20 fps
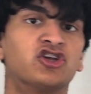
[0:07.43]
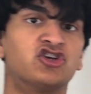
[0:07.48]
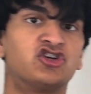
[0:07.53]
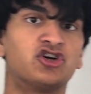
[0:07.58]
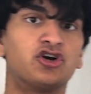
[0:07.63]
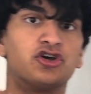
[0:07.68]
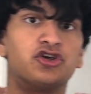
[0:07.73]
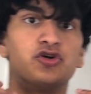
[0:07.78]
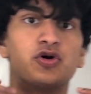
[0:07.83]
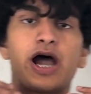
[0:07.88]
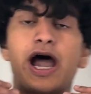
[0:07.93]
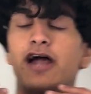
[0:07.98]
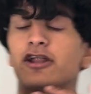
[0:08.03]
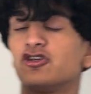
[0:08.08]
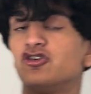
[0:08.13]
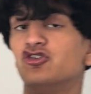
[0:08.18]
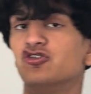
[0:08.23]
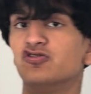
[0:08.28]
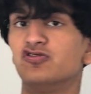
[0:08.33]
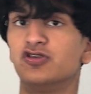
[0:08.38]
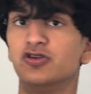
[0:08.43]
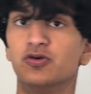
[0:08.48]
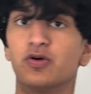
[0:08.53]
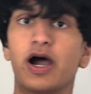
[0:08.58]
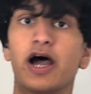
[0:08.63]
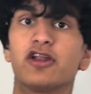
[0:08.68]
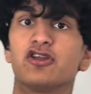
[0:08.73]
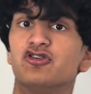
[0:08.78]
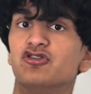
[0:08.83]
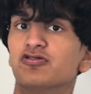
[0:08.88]
to show you how to choose u,
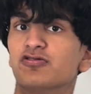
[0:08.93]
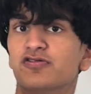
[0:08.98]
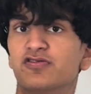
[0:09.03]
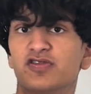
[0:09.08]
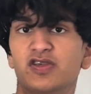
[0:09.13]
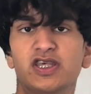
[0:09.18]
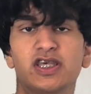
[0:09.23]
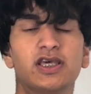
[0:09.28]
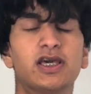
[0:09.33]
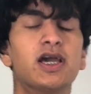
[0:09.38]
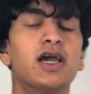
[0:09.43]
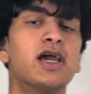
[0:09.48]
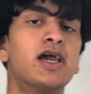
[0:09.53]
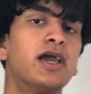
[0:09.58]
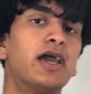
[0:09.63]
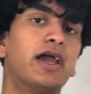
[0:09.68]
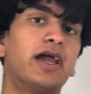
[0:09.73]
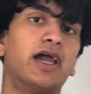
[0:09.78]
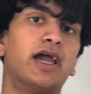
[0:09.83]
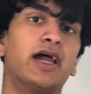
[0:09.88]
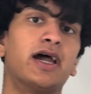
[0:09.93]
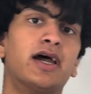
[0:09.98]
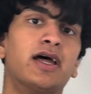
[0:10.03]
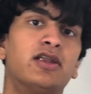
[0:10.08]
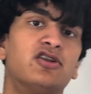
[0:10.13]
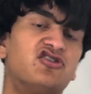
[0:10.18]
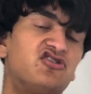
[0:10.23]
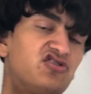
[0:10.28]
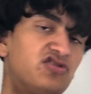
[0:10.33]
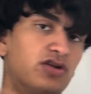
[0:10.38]
how to choose v,
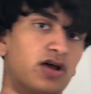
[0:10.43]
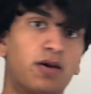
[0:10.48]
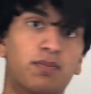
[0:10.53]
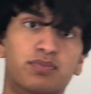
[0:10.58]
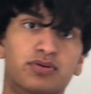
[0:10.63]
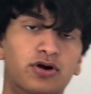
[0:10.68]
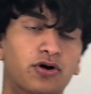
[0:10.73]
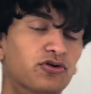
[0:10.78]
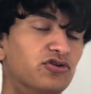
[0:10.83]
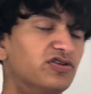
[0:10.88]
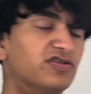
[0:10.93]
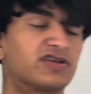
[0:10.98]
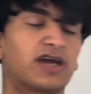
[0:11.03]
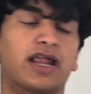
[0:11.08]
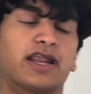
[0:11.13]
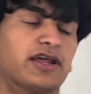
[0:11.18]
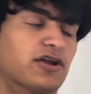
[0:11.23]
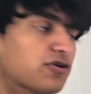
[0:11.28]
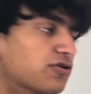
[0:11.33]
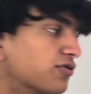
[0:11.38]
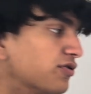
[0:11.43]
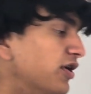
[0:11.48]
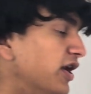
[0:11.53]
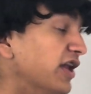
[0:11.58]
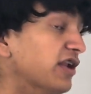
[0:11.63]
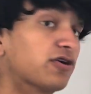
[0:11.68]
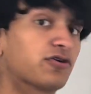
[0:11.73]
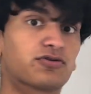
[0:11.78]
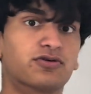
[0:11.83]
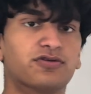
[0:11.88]
and just approach these kind of
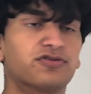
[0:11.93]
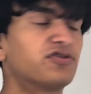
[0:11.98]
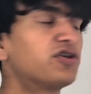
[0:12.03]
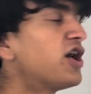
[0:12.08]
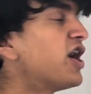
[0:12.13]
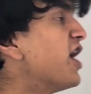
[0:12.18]
integrals.